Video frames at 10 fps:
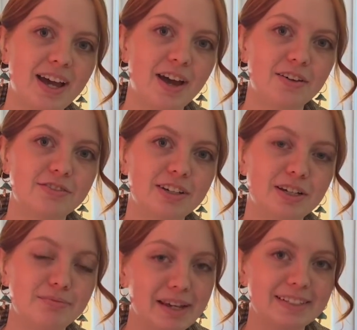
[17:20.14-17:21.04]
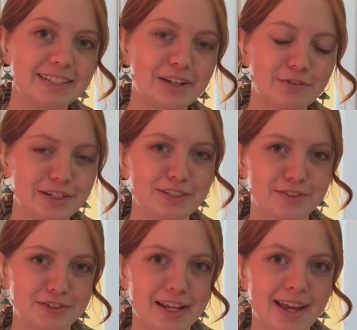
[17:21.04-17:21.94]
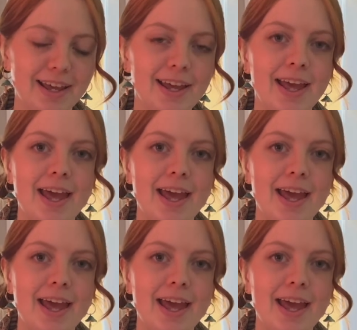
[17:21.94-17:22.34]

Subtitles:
have an amazing rest of your day,